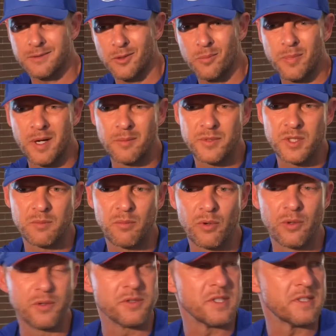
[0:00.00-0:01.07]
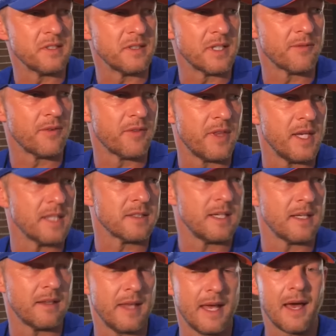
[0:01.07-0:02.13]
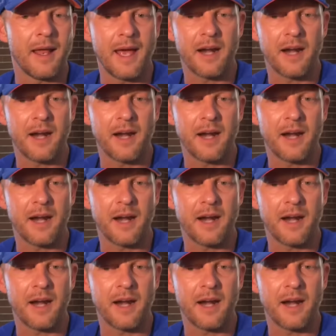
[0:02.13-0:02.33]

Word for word: little bumps and bruises and different things like that.